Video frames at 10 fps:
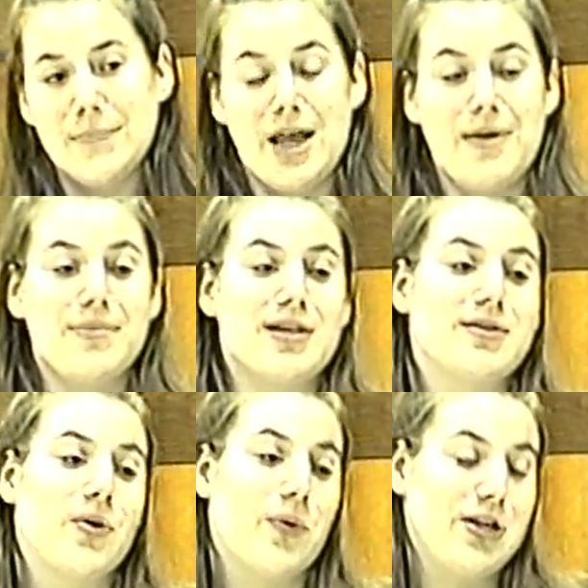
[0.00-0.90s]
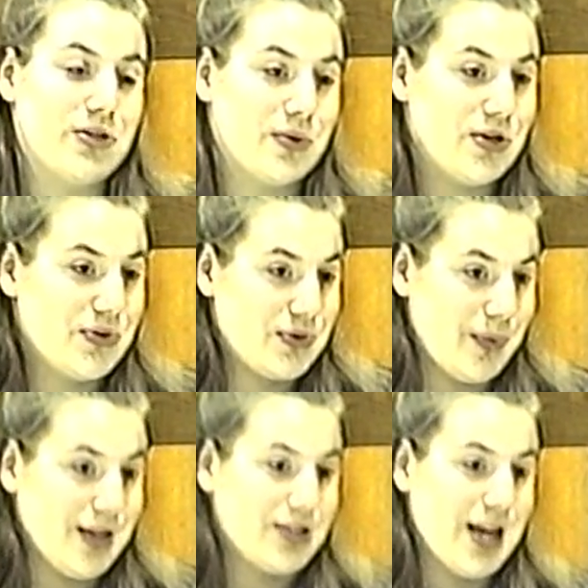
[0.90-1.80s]
And this, according to a
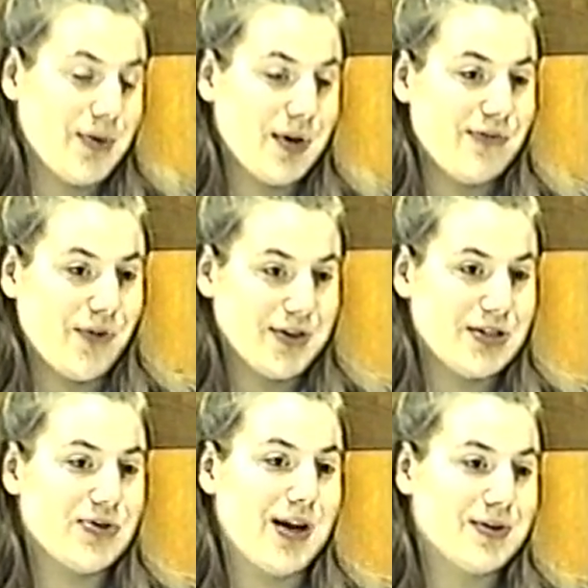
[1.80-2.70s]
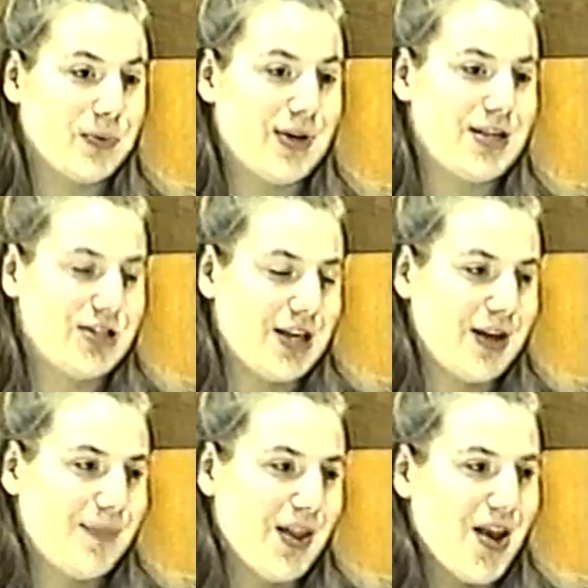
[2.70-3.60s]
Newsweek January 4th, 2001 edition,
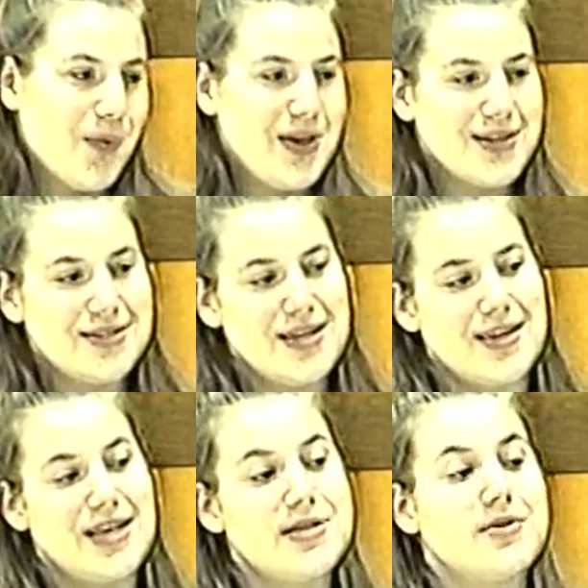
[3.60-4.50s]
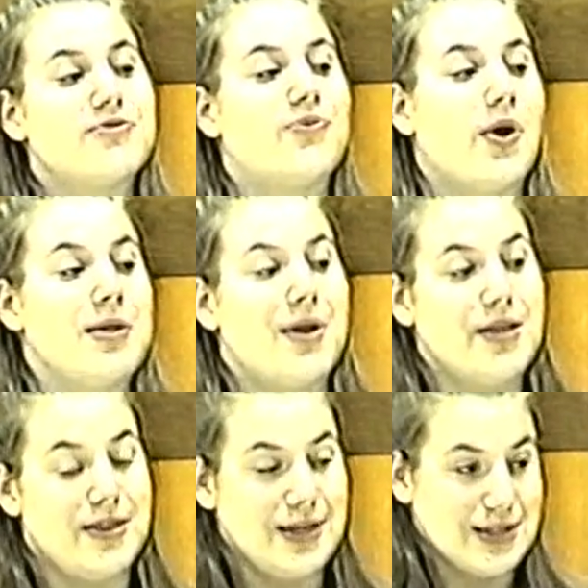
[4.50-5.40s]
we can see that he's been avoiding many
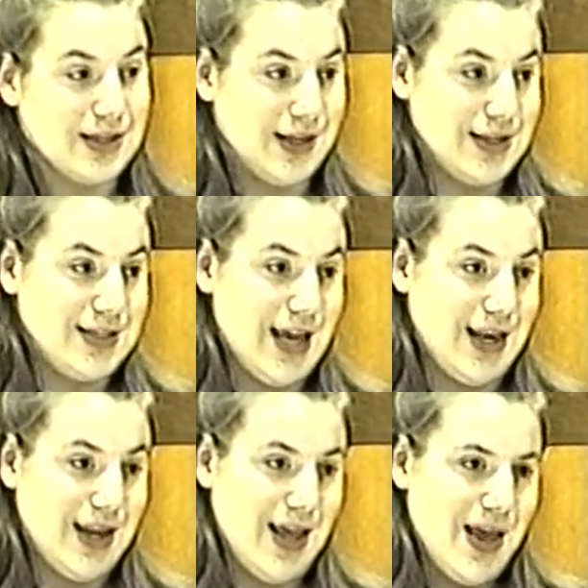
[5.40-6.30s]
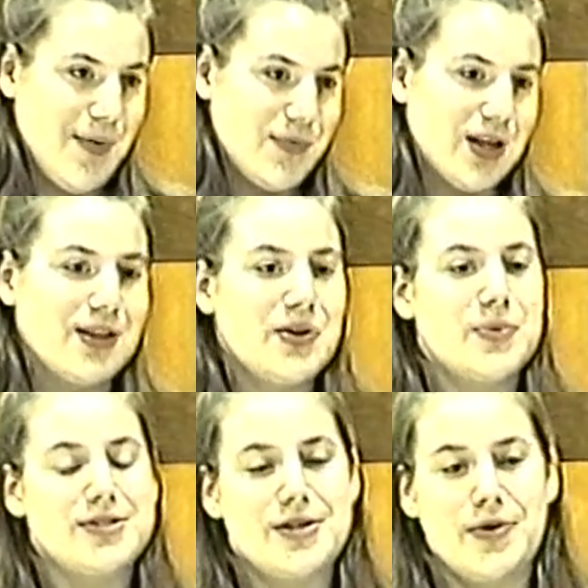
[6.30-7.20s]
things that Clinton did. Clinton
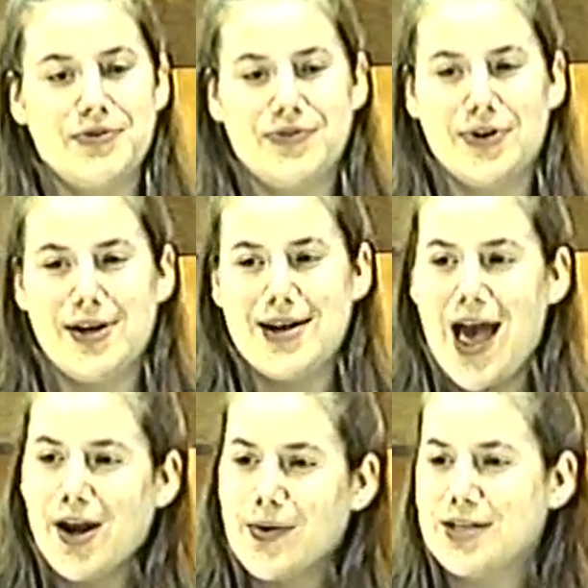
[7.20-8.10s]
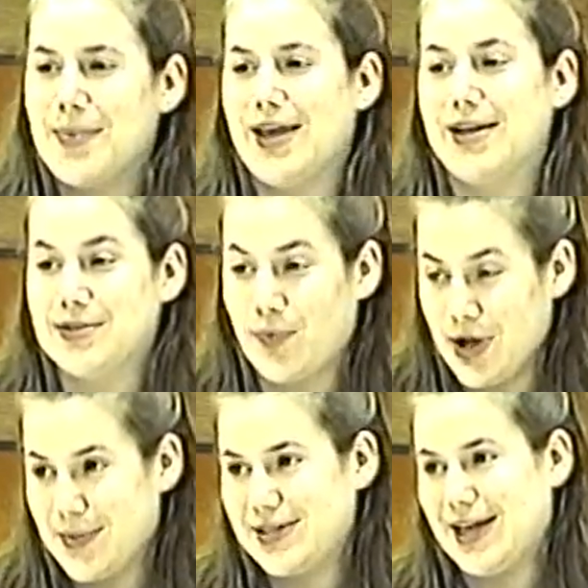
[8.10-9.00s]
was known for not always making his
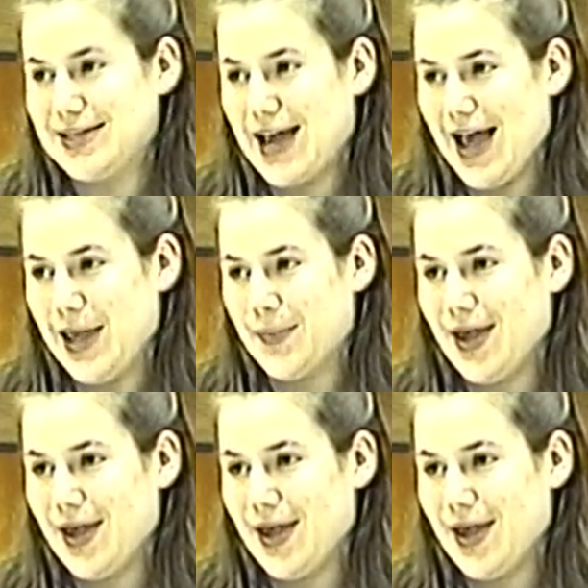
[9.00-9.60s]
appointments on time.